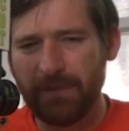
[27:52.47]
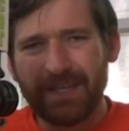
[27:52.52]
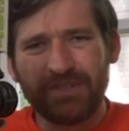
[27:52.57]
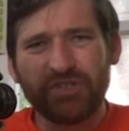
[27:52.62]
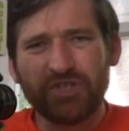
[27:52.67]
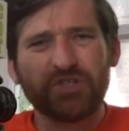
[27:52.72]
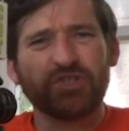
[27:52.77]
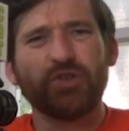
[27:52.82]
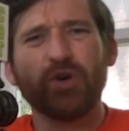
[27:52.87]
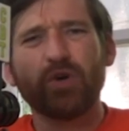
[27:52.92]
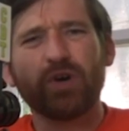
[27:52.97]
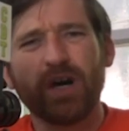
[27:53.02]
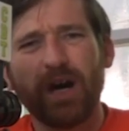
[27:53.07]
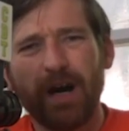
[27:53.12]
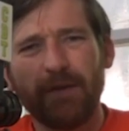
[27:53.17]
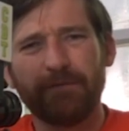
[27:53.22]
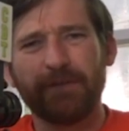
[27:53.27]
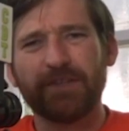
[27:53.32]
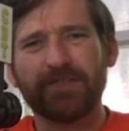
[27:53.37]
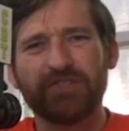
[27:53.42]
And just no
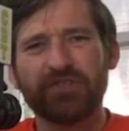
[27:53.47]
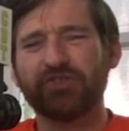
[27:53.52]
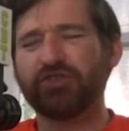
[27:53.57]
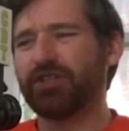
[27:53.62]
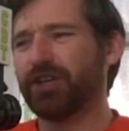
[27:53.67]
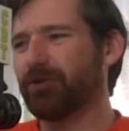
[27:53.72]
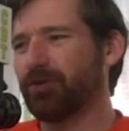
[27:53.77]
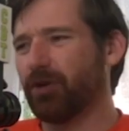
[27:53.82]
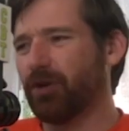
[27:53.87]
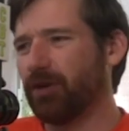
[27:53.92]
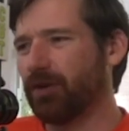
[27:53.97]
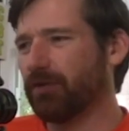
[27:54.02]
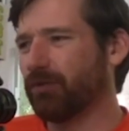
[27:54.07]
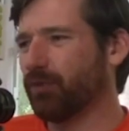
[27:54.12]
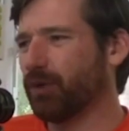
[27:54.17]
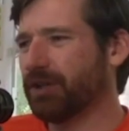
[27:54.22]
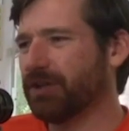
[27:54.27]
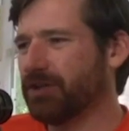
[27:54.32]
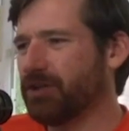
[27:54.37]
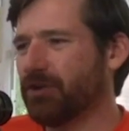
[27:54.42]
confidence in general
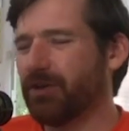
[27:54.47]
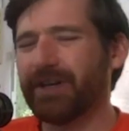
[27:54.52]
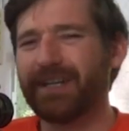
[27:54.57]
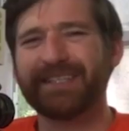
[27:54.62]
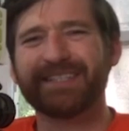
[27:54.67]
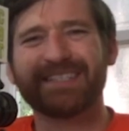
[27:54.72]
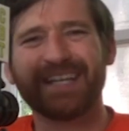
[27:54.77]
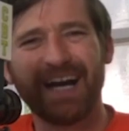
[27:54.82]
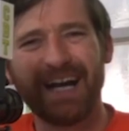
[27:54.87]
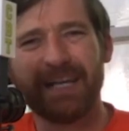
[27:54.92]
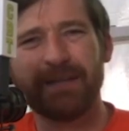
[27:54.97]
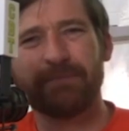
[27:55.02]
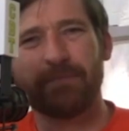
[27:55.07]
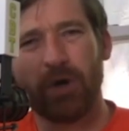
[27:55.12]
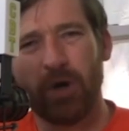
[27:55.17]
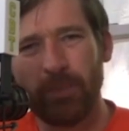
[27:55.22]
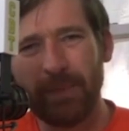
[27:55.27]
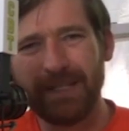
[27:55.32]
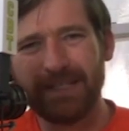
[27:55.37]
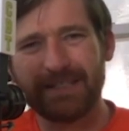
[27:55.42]
when you're in a tight
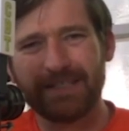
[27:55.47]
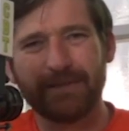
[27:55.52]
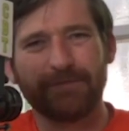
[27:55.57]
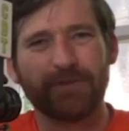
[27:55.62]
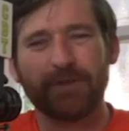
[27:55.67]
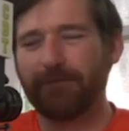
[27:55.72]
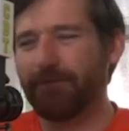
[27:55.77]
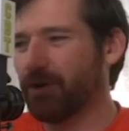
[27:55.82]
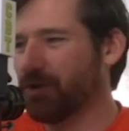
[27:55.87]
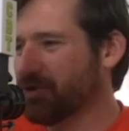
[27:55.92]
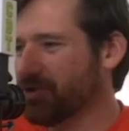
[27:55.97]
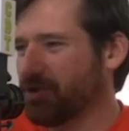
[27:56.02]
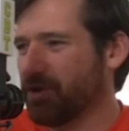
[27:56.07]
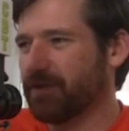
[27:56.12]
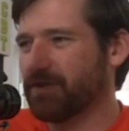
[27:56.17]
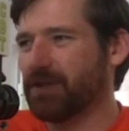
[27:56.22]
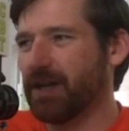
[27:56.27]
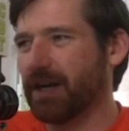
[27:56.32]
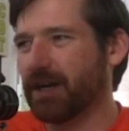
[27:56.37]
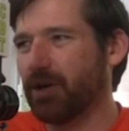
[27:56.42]
moment. If the first
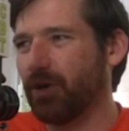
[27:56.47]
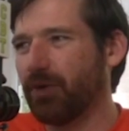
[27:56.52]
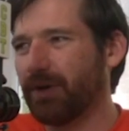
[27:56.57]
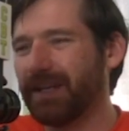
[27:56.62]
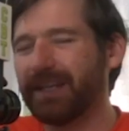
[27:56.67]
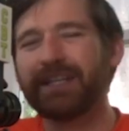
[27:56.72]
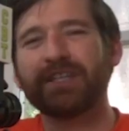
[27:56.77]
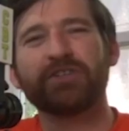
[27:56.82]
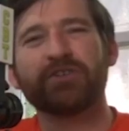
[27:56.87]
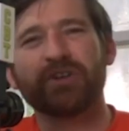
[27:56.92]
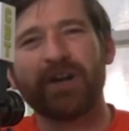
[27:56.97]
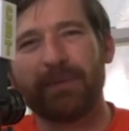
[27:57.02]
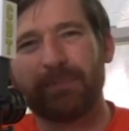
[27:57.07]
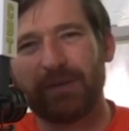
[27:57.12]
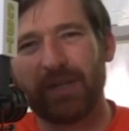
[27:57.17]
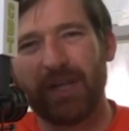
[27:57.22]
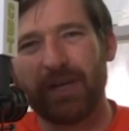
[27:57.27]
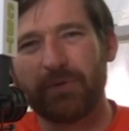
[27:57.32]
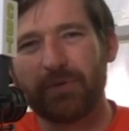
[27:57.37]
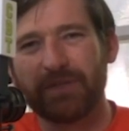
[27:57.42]
serve's not going in and you're not
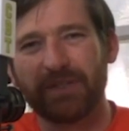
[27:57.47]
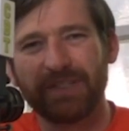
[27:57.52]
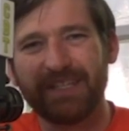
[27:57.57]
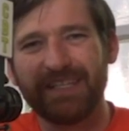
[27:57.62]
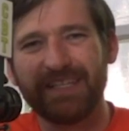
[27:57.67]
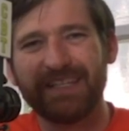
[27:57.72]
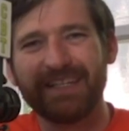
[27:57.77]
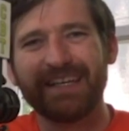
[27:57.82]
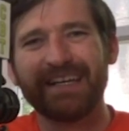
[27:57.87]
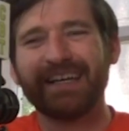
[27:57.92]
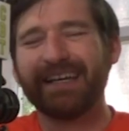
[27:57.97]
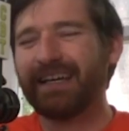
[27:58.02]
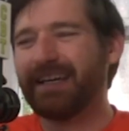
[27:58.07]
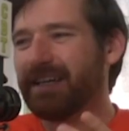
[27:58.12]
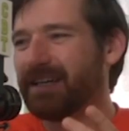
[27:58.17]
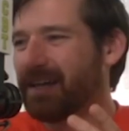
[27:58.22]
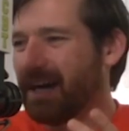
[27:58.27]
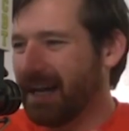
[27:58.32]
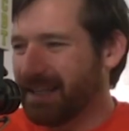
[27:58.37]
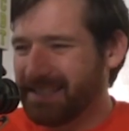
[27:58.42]
playing with a lead,
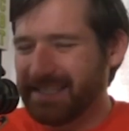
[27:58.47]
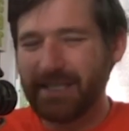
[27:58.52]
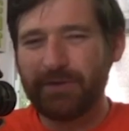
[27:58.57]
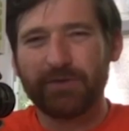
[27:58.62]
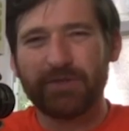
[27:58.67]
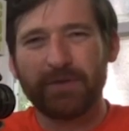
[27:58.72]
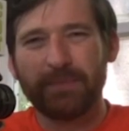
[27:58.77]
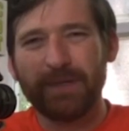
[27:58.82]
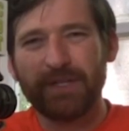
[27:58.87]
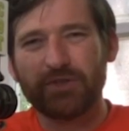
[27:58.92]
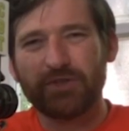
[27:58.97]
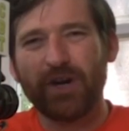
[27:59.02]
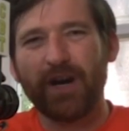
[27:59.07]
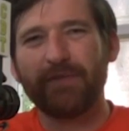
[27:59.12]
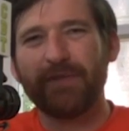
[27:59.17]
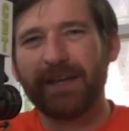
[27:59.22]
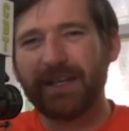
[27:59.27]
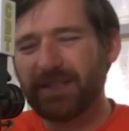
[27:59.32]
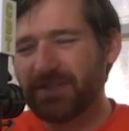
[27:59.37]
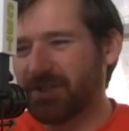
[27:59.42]
I see it with Dimitrov
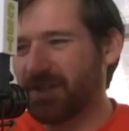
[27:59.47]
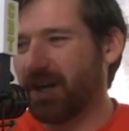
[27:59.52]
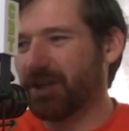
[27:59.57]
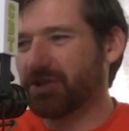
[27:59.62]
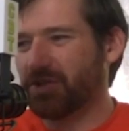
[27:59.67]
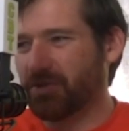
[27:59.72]
and Sasha